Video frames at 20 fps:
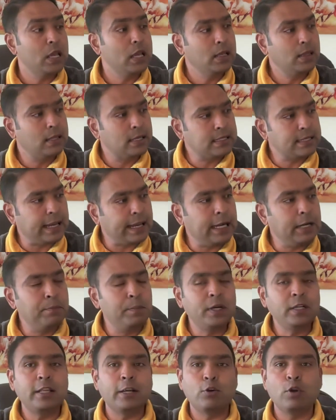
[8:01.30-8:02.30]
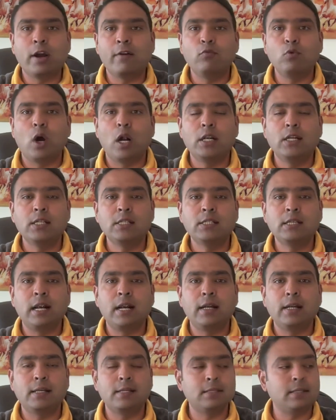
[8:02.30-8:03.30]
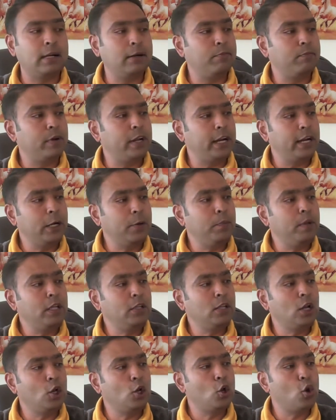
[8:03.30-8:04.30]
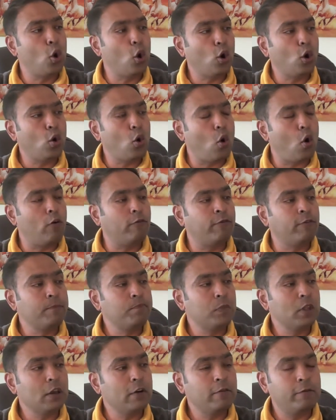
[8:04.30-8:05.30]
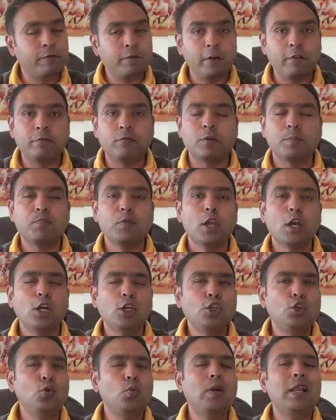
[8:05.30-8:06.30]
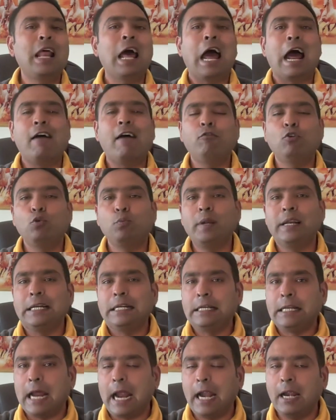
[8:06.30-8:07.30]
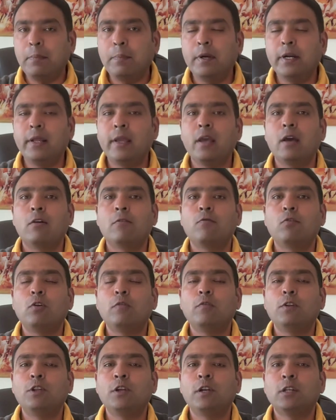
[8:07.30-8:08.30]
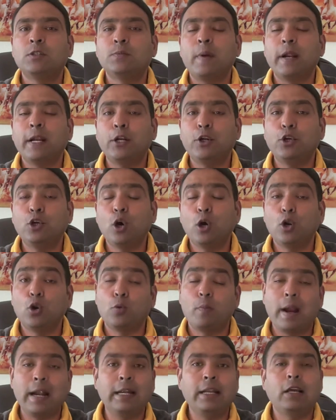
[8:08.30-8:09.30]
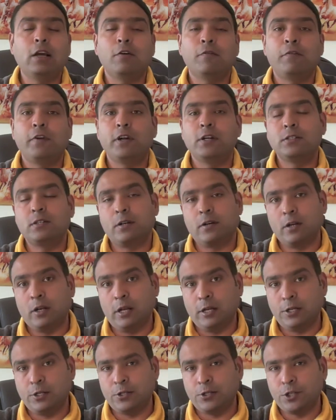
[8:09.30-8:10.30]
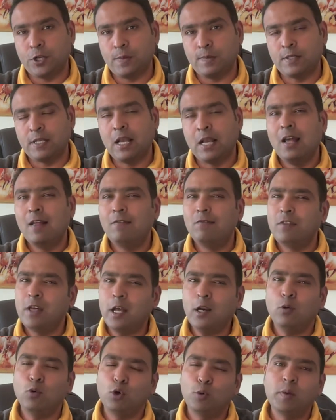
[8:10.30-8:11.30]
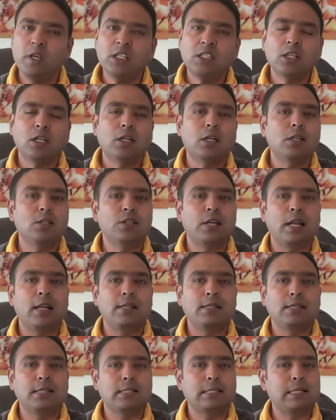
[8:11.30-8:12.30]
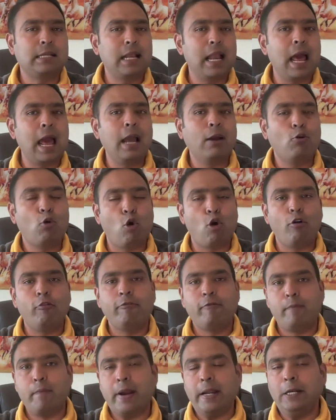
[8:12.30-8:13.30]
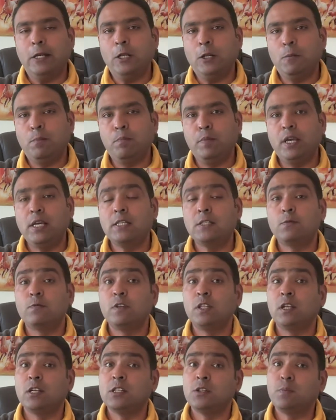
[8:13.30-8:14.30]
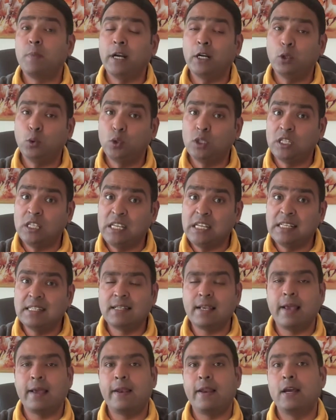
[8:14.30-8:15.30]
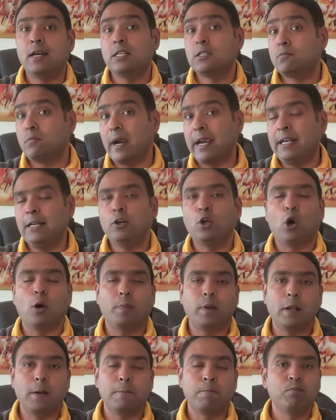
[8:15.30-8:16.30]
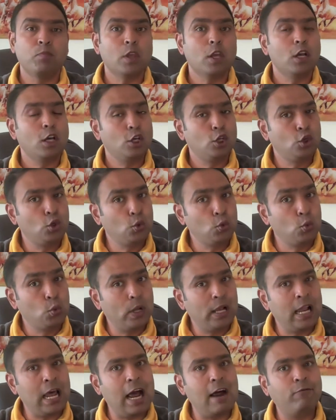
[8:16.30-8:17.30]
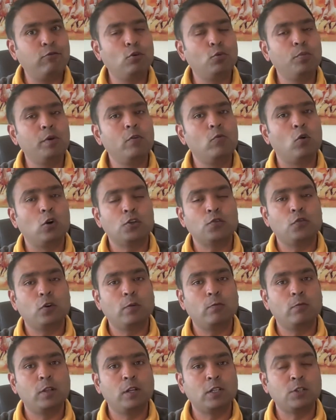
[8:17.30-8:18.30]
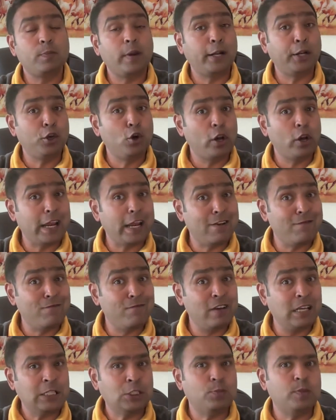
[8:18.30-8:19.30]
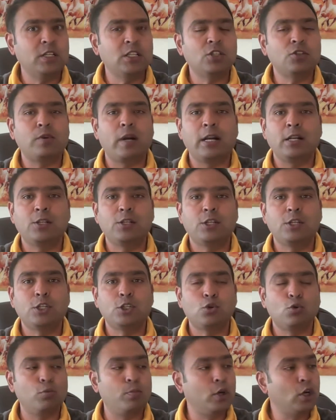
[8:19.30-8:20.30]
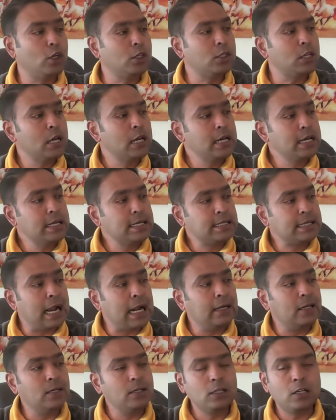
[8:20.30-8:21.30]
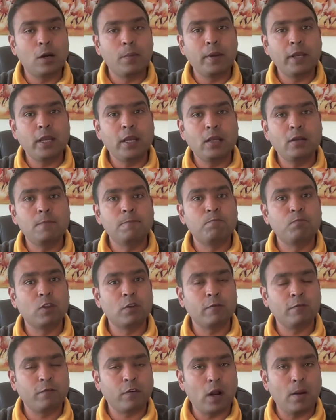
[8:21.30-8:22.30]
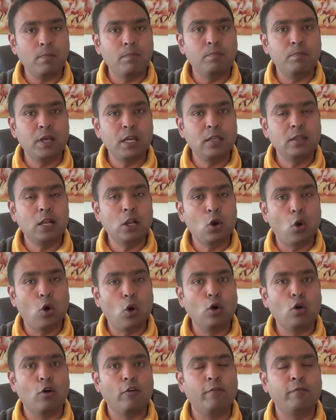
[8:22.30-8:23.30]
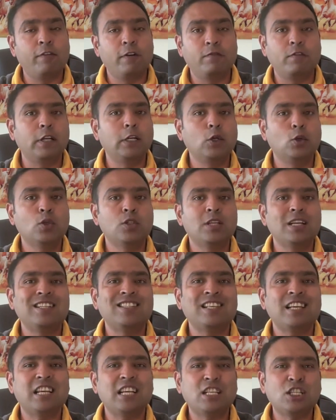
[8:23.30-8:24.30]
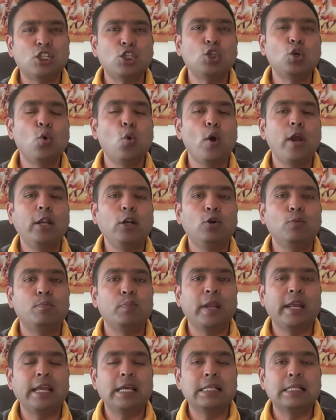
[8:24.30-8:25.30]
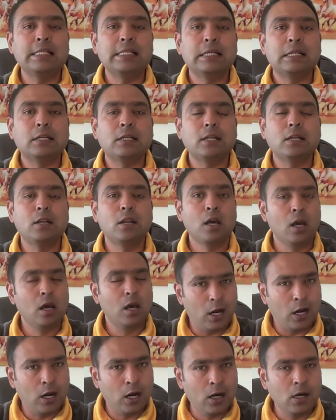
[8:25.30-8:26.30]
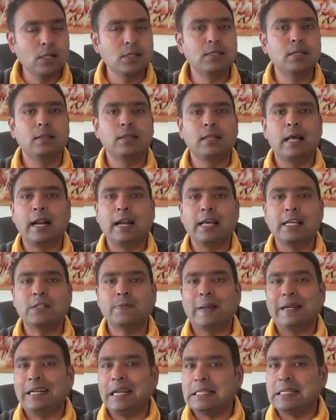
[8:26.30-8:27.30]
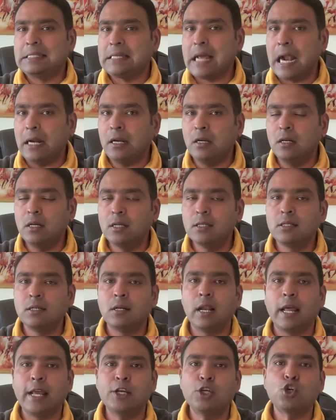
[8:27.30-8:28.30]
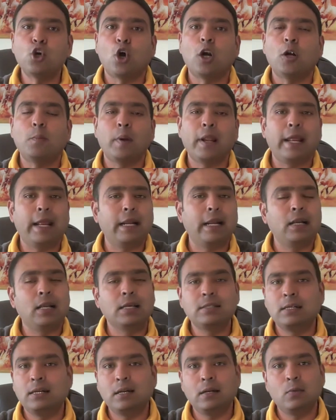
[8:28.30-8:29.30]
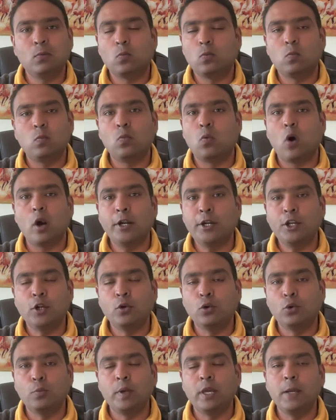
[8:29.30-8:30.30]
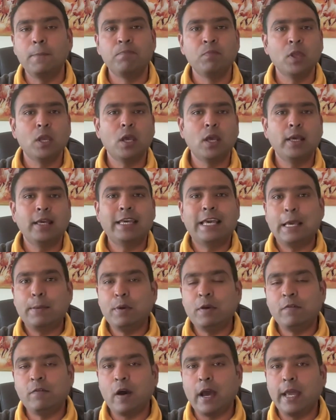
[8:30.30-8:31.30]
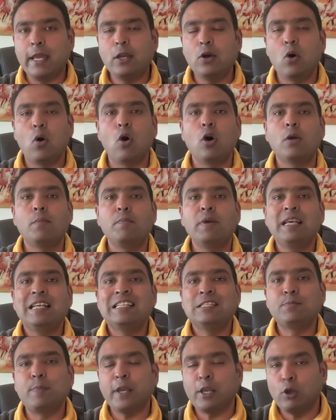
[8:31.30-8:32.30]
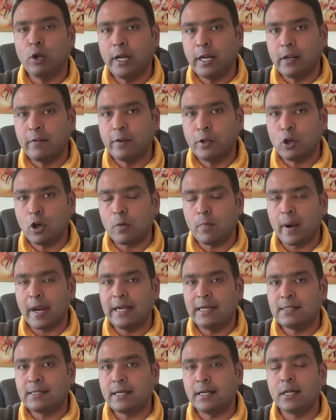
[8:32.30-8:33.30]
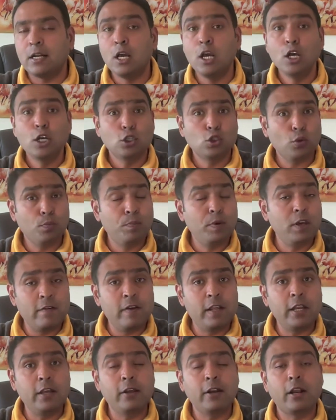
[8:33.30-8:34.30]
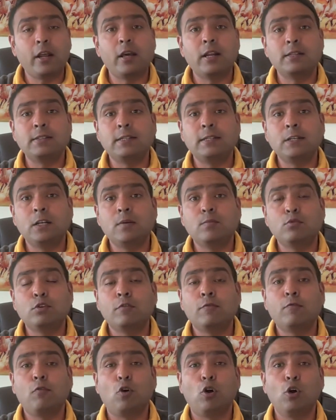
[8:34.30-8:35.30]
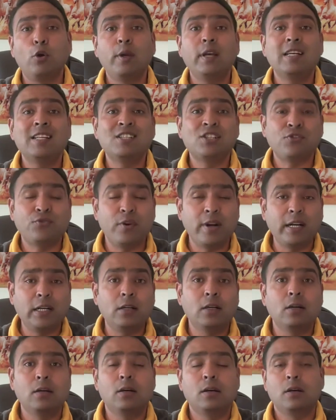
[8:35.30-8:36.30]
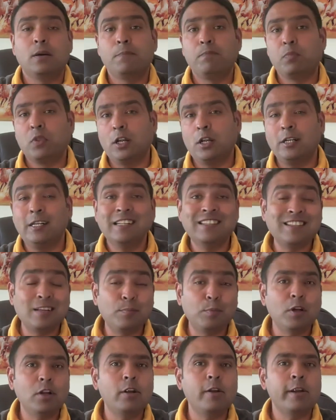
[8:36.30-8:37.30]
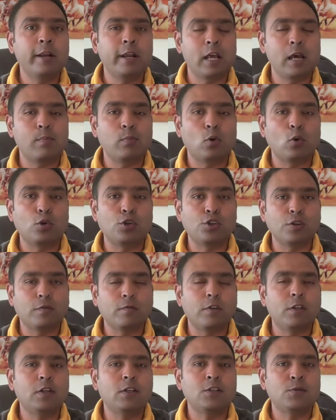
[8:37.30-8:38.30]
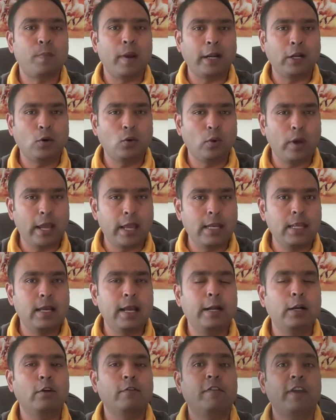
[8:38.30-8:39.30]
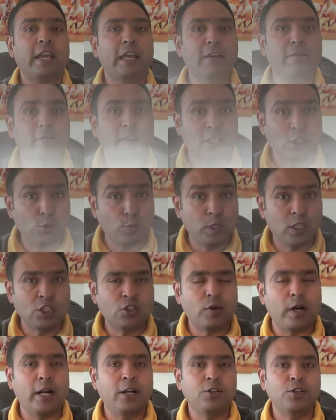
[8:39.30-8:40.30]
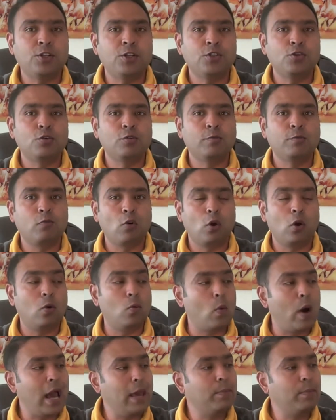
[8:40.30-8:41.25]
The second bit that you have to understand is that it being the lord of 5th, you will have to be a bit careful with respect to your romantic affairs and relationships. There could be certain challenges. Lack of mental peace with respect to these areas might crop in. You will have to be watchful with respect to your investment strategies too, because Saturn coming in from being the lord of 5th into 6th is going to bring in certain hurdles in that aspect. And Saturn doesn't like short play. It doesn't want you to be gamifying or being speculative in your mindset. So be very rigorous in terms of following a strict disciplinary approach with respect to any kind of investment strategies you follow. Why?